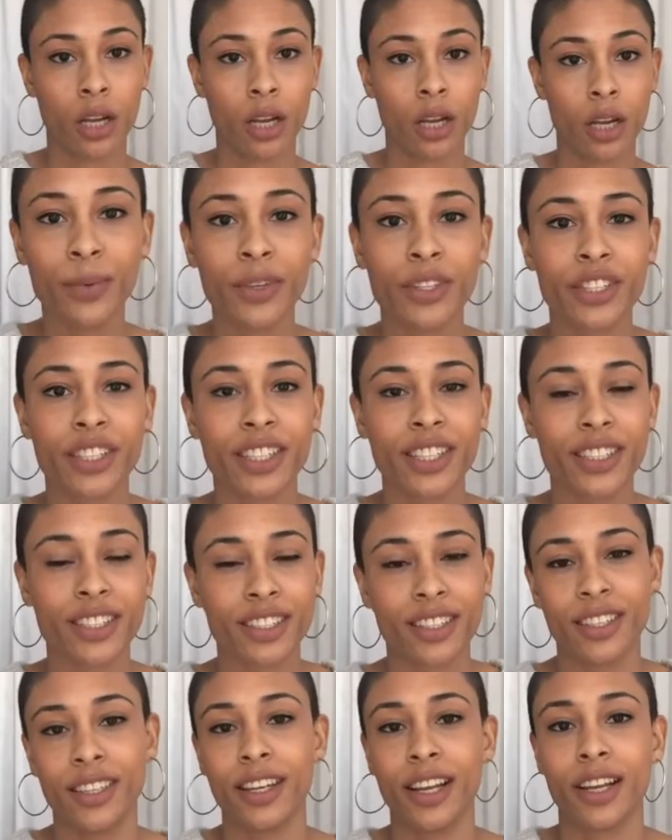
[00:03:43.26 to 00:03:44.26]
Which leads
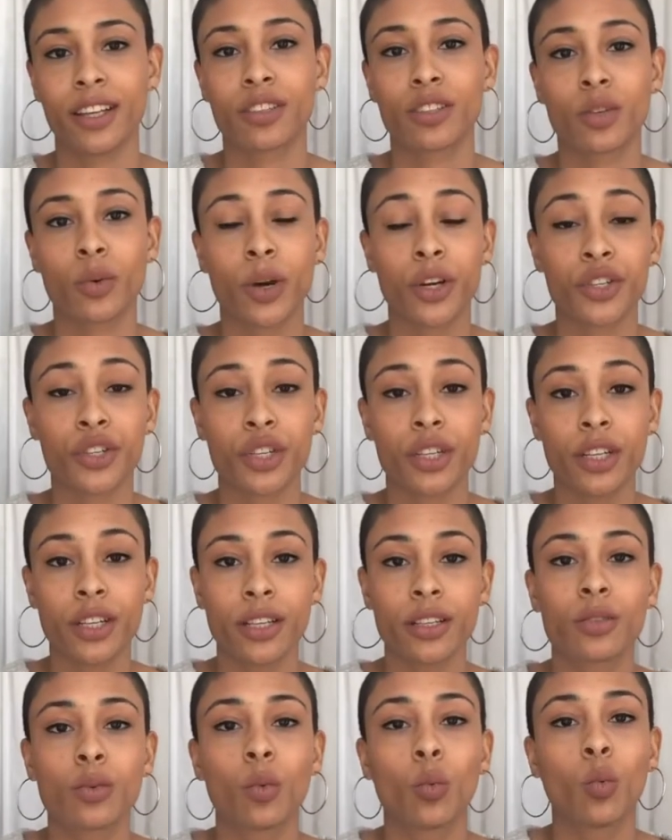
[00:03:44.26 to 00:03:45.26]
to the next question
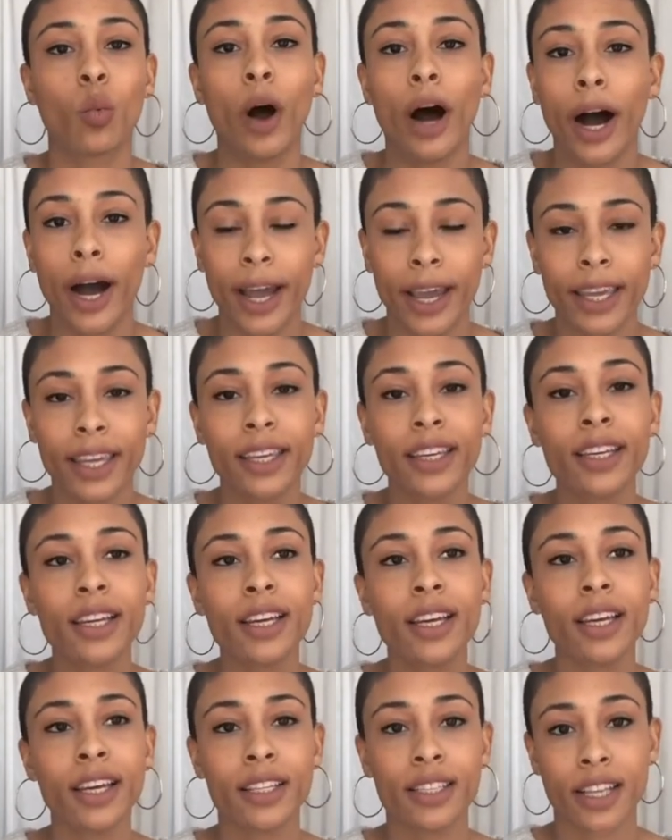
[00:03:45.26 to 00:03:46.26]
is, why
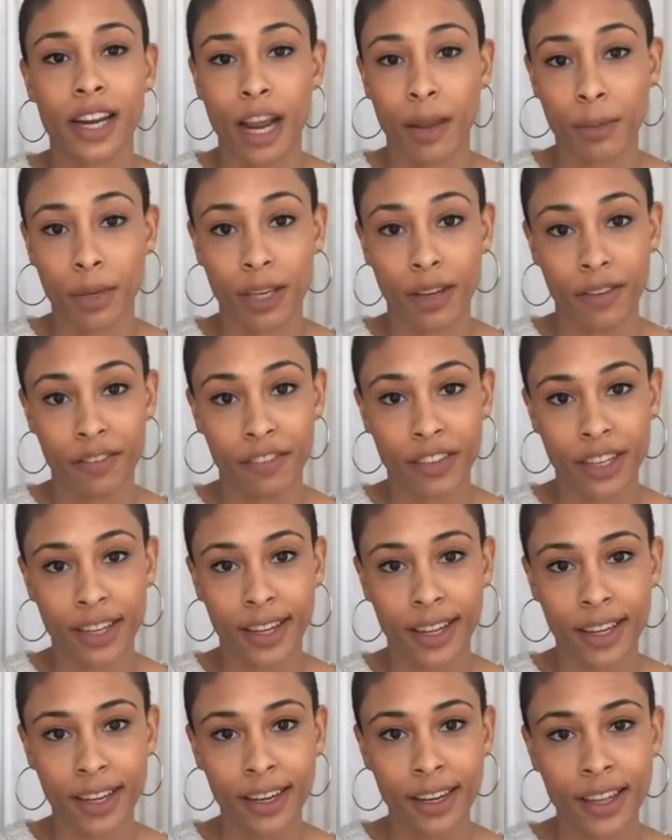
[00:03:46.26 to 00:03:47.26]
did I become
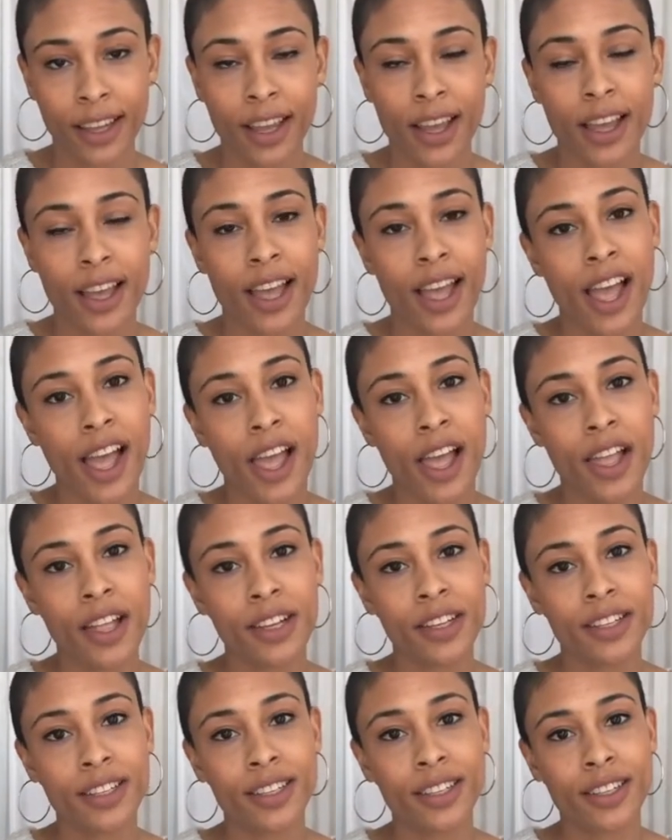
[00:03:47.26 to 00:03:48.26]
vegan?
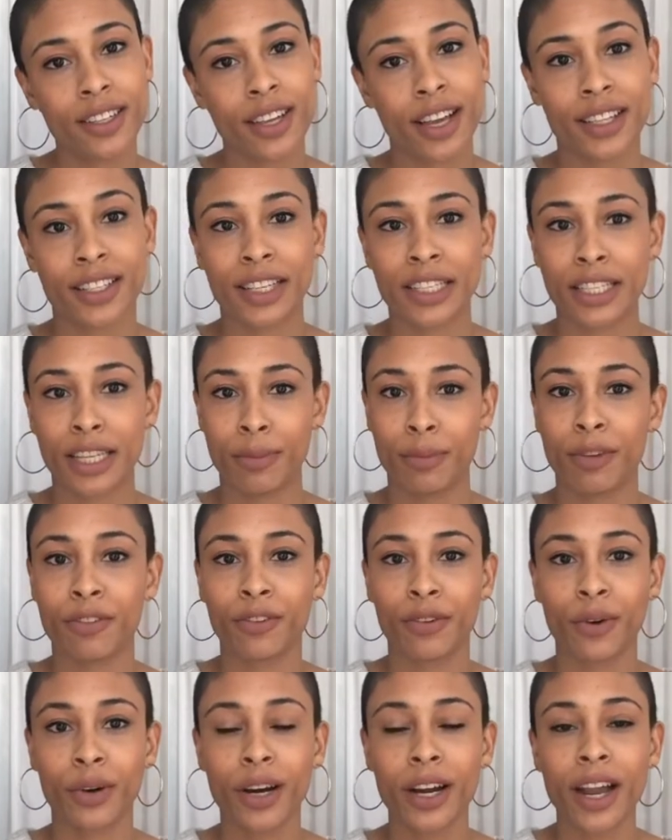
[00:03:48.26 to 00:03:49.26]
And as I said
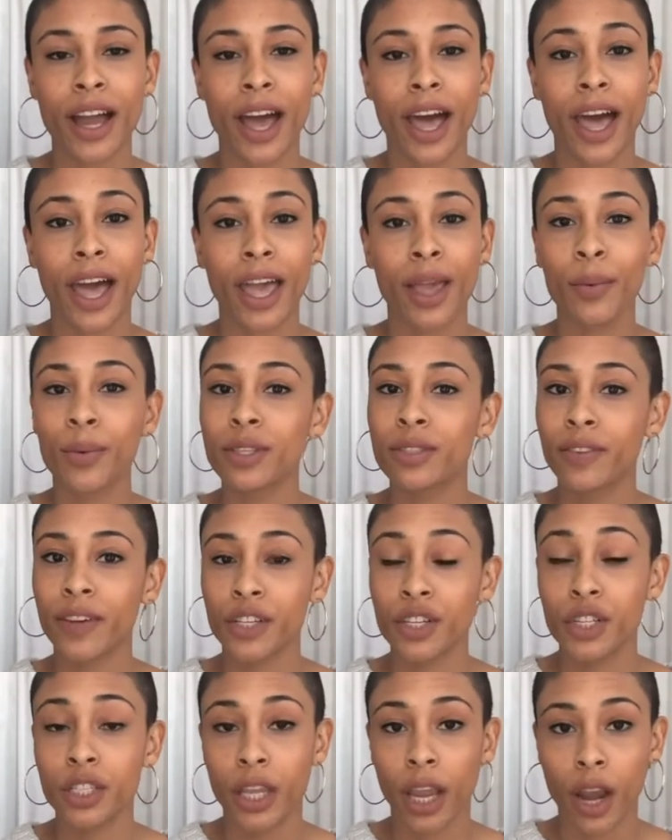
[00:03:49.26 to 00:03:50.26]
before, I was
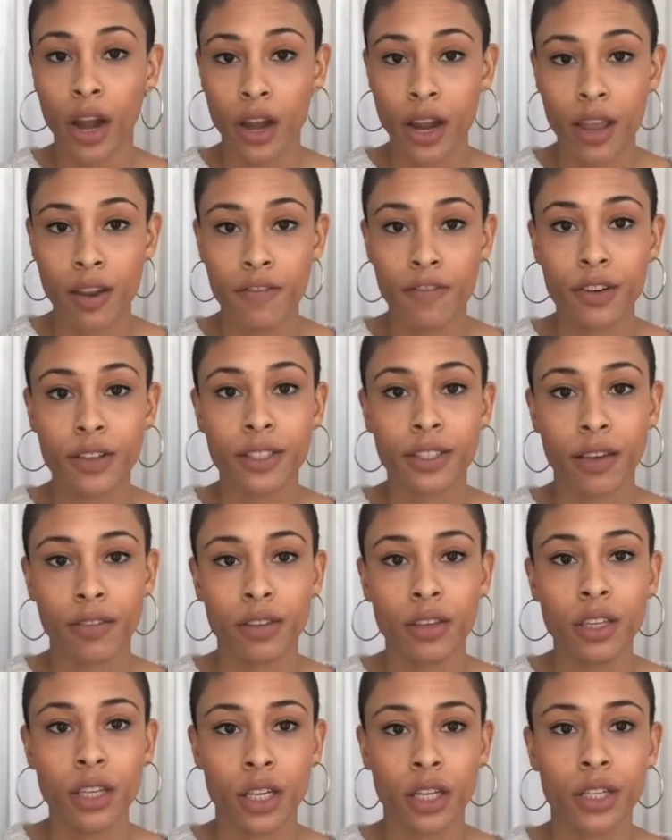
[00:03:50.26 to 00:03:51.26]
vegetarian for
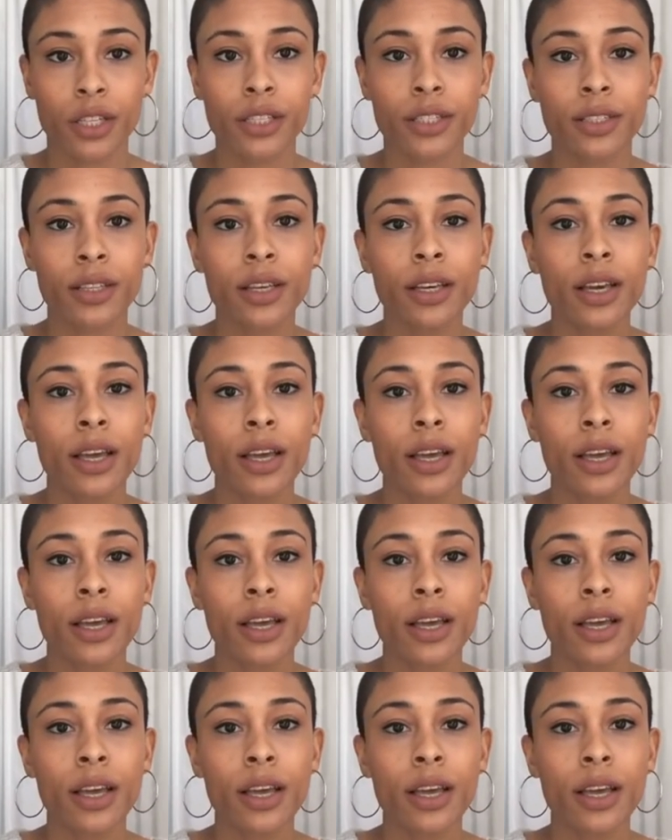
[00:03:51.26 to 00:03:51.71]
7 years,